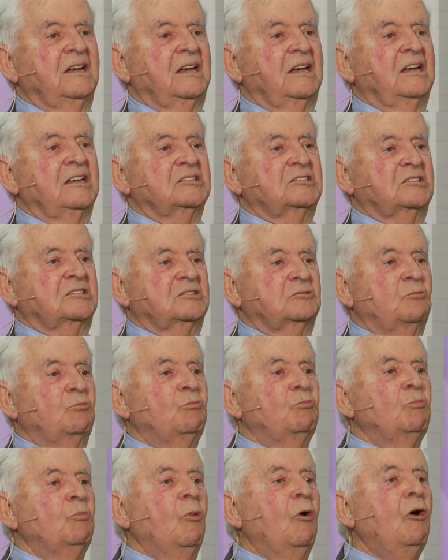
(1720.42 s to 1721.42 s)
is
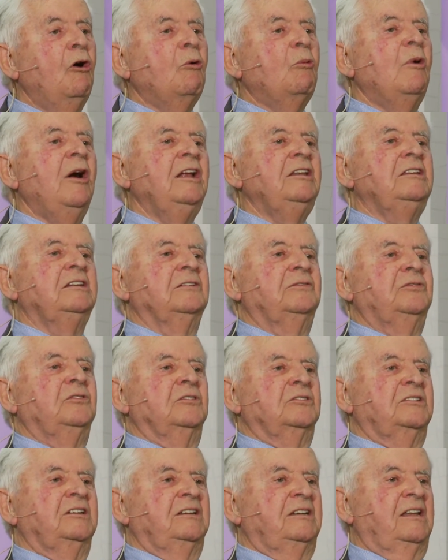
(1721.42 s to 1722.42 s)
more
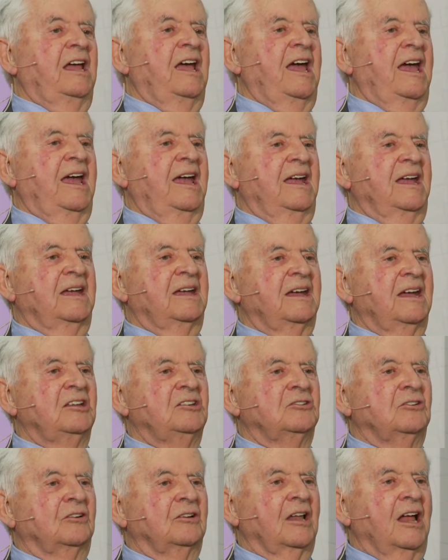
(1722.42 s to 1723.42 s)
wonderful today in
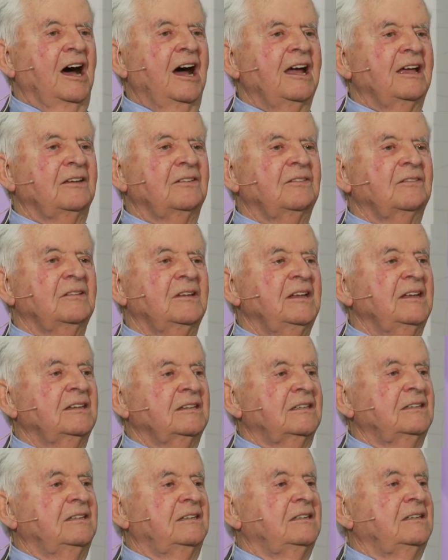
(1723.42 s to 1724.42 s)
your life
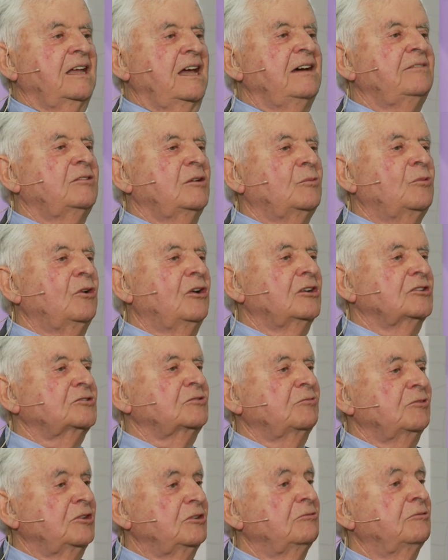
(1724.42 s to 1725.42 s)
than it ever
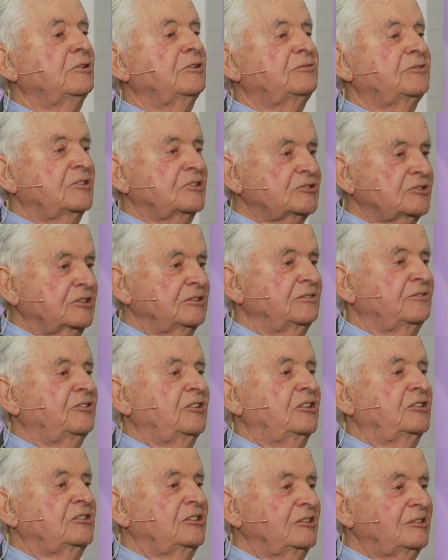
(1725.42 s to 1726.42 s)
was when you were first
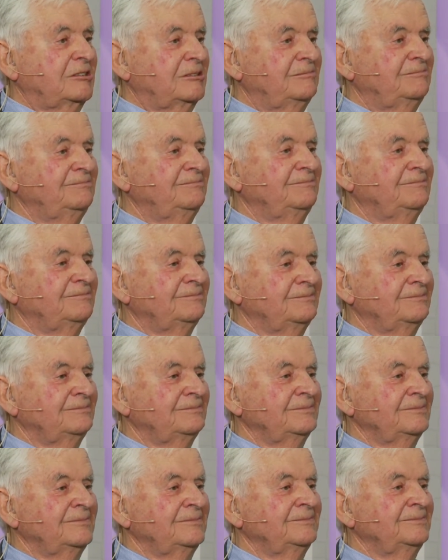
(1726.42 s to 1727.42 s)
converted.
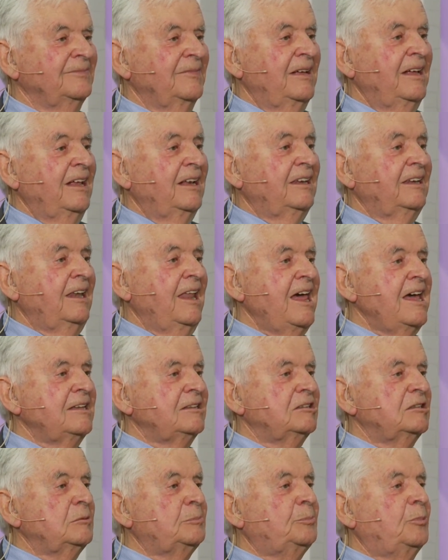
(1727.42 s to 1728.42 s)

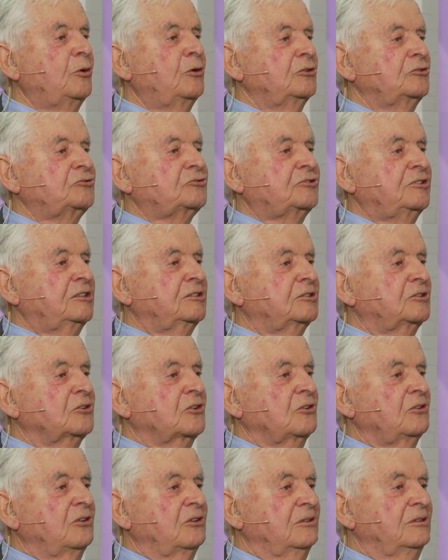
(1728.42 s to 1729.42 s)
Let the portrait
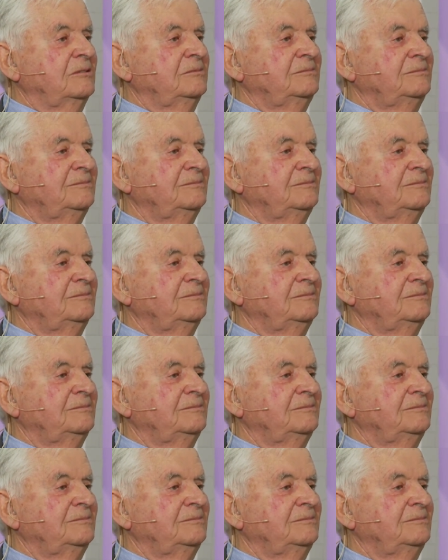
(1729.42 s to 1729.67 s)
grow.